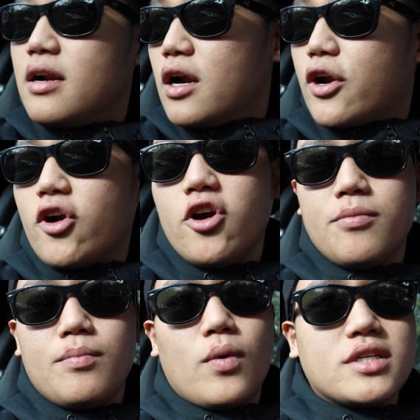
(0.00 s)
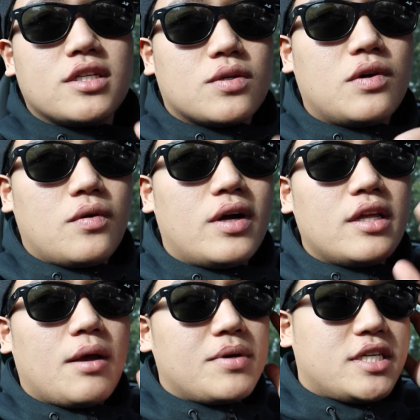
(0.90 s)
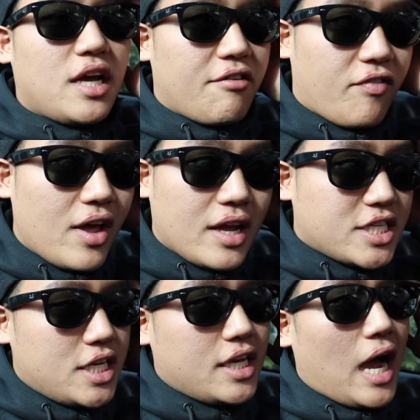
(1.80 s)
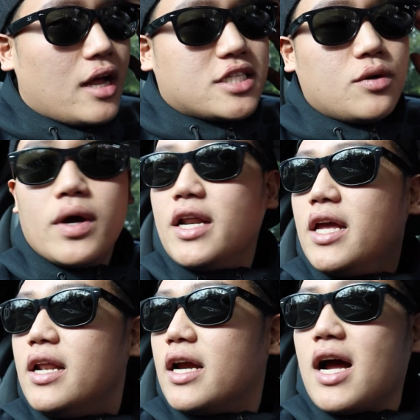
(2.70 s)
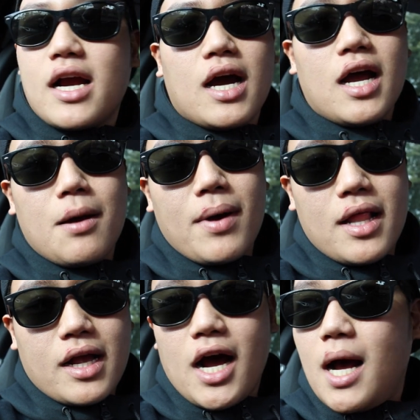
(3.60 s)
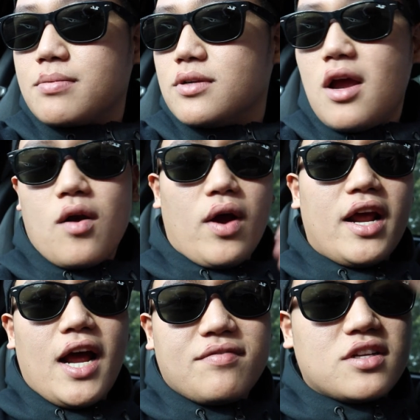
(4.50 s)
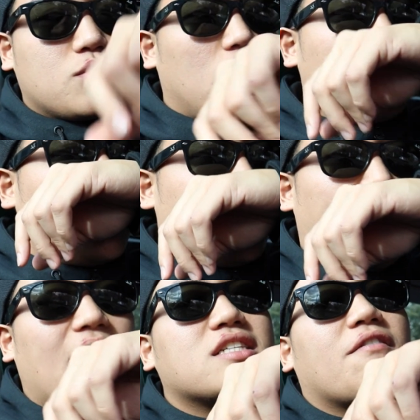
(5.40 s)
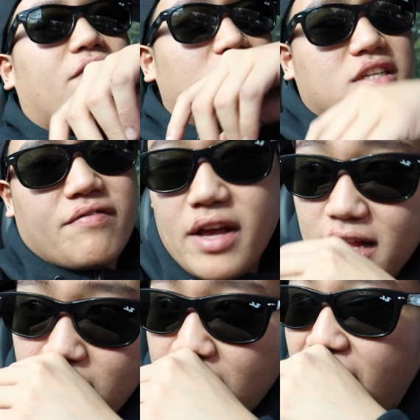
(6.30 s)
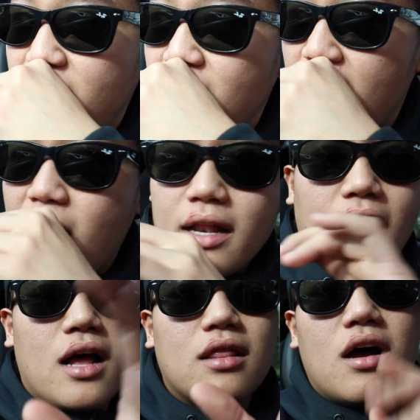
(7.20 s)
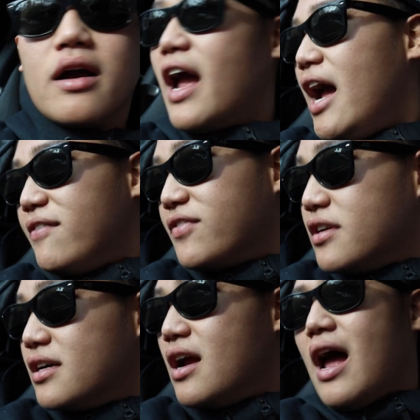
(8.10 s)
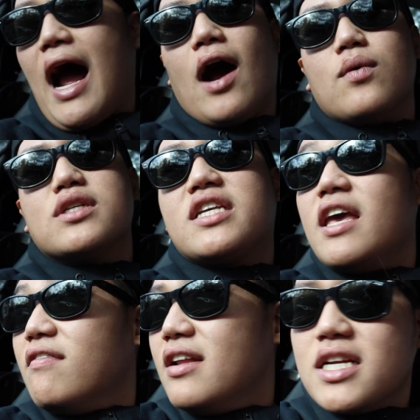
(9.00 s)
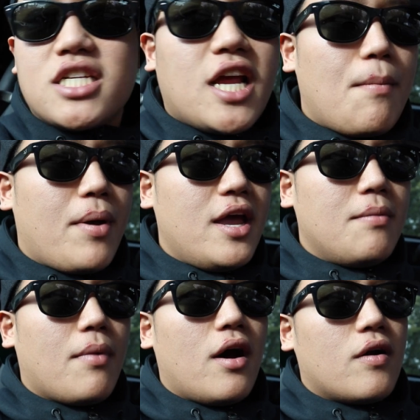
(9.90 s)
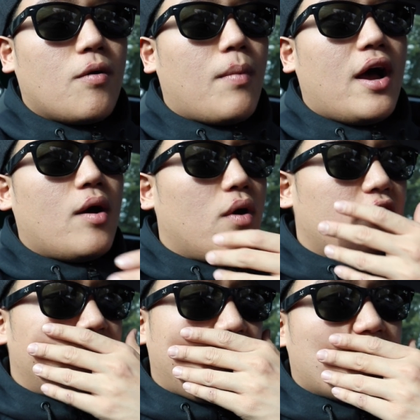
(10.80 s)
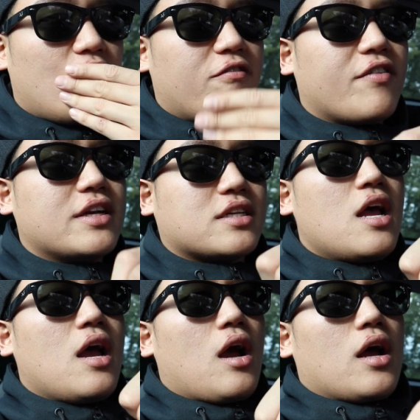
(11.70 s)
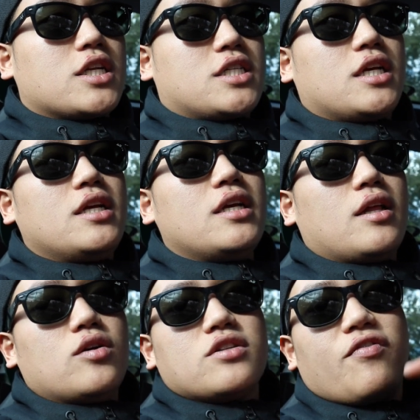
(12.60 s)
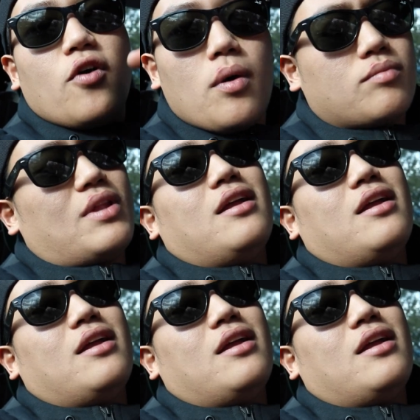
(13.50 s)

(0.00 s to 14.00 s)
in our group wasn't 21 yet, but she had a fake. She got she went in and got caught up by the cops right after 12. That's the first event of the night. Not long after, I was given a champagne bottle by one of my girlfriends. She, it was a full,